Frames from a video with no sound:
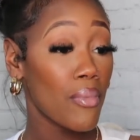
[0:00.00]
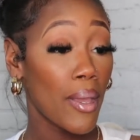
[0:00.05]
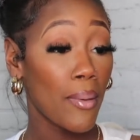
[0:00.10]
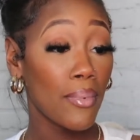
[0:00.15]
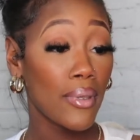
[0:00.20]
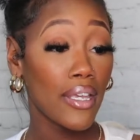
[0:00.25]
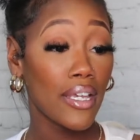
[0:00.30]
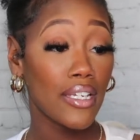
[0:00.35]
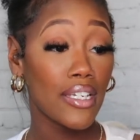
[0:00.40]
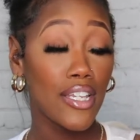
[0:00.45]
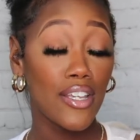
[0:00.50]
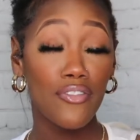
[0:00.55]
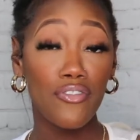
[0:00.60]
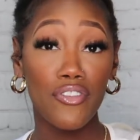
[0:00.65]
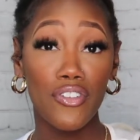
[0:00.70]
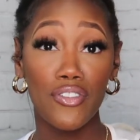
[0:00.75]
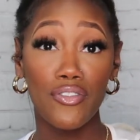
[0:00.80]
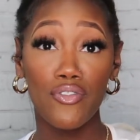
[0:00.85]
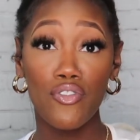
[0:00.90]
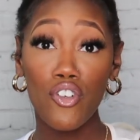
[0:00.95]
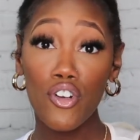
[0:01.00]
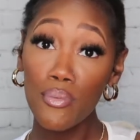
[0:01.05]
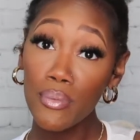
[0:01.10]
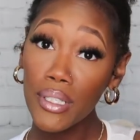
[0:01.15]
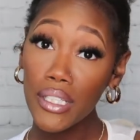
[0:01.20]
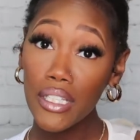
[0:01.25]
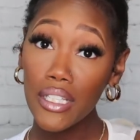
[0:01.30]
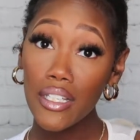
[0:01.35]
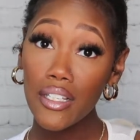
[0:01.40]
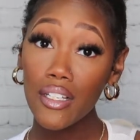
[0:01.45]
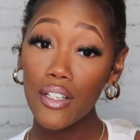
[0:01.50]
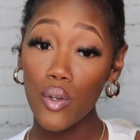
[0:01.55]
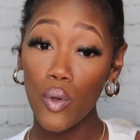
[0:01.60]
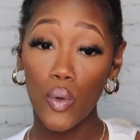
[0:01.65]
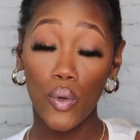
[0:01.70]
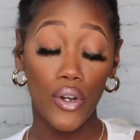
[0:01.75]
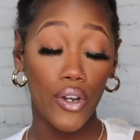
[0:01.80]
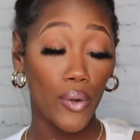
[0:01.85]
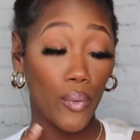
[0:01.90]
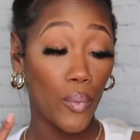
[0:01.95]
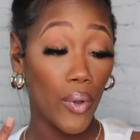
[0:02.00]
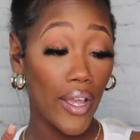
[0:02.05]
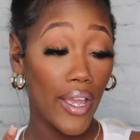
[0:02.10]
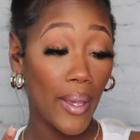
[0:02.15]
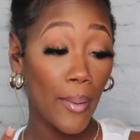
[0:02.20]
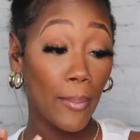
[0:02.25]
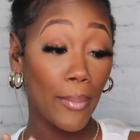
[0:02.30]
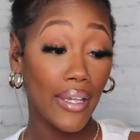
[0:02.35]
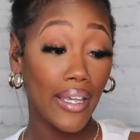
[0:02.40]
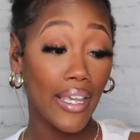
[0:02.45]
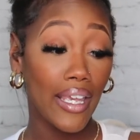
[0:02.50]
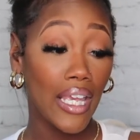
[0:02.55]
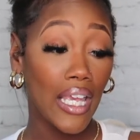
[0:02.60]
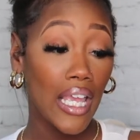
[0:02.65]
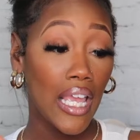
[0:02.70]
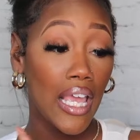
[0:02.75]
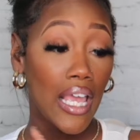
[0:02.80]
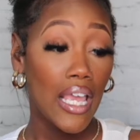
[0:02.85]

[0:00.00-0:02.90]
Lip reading: maybe a different formula or what, but